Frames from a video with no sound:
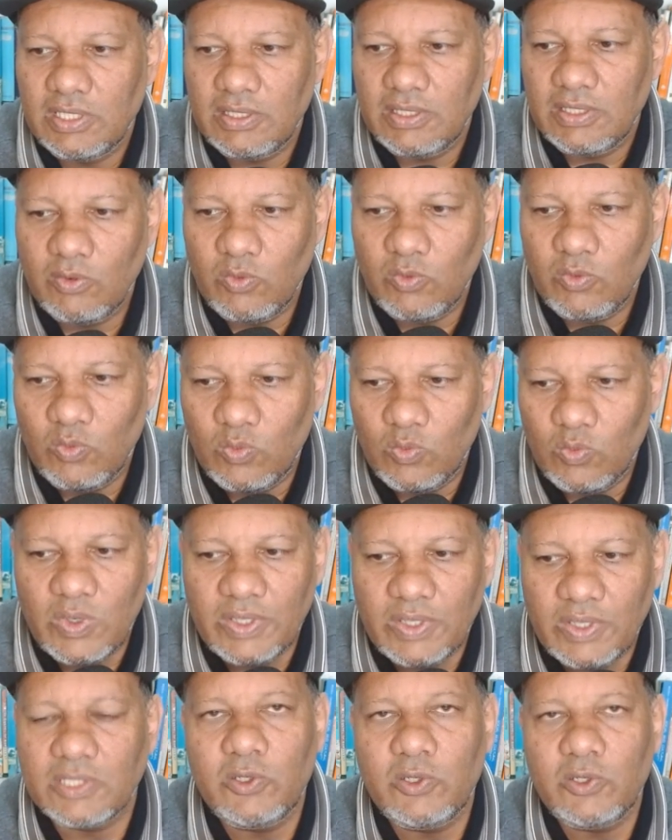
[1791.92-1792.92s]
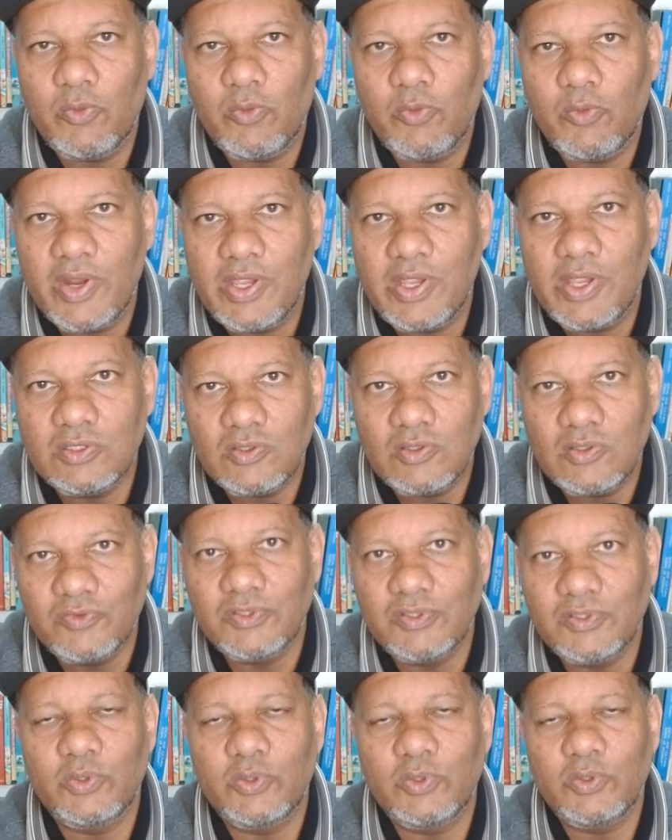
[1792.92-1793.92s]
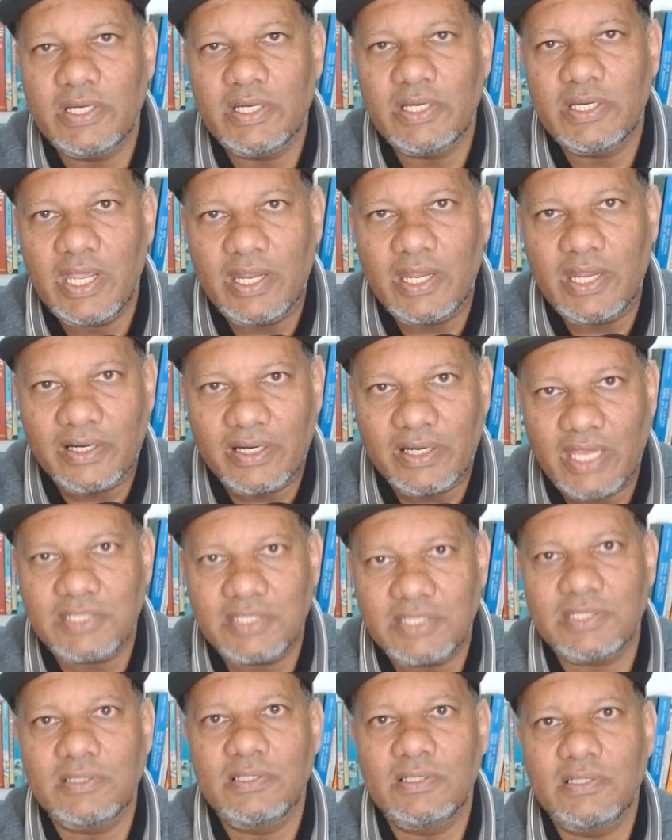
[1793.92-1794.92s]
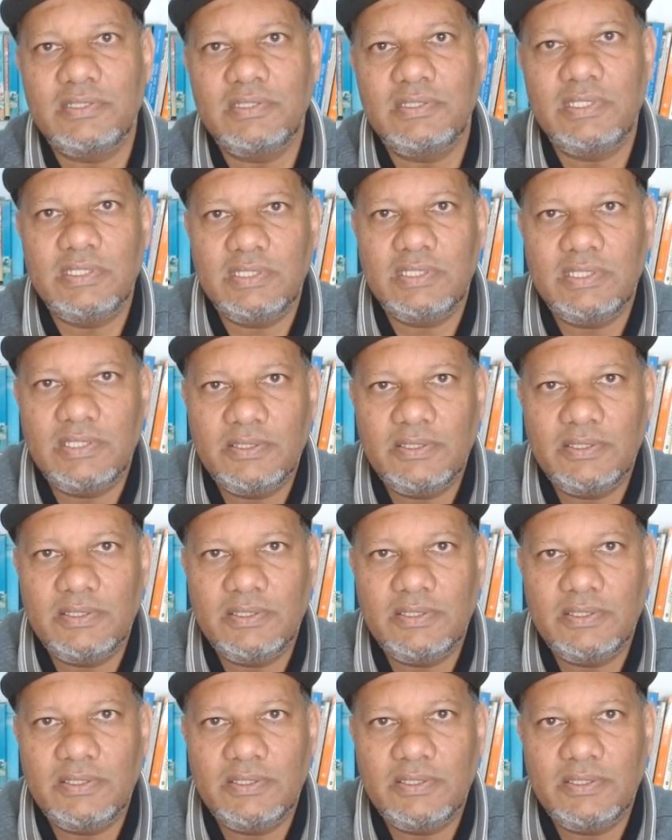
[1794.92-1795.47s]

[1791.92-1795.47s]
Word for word: with the corroboration of the Quran and rational thinking,